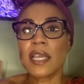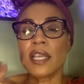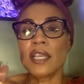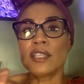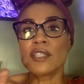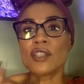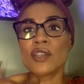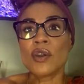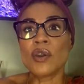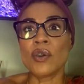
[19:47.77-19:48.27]

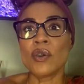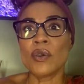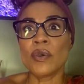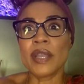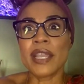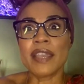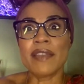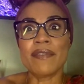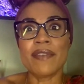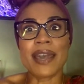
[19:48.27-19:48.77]
So
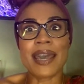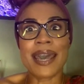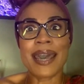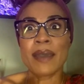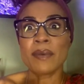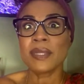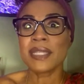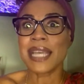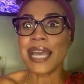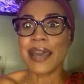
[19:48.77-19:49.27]
if I
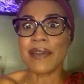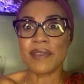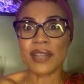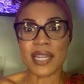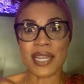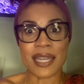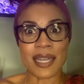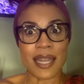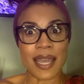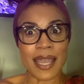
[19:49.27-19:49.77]
was having
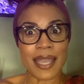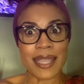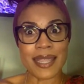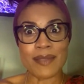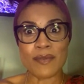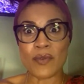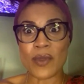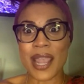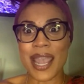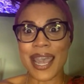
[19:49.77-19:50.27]
a night
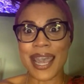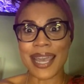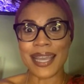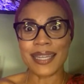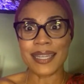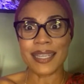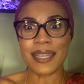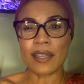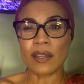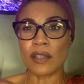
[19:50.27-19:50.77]
where I
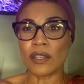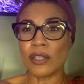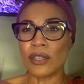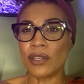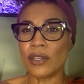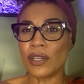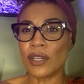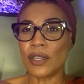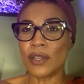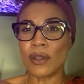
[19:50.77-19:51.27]
did a
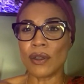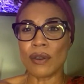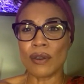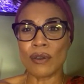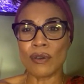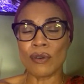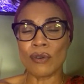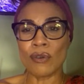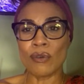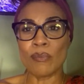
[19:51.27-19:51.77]
good
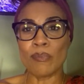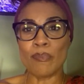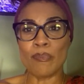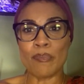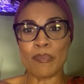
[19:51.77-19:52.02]
old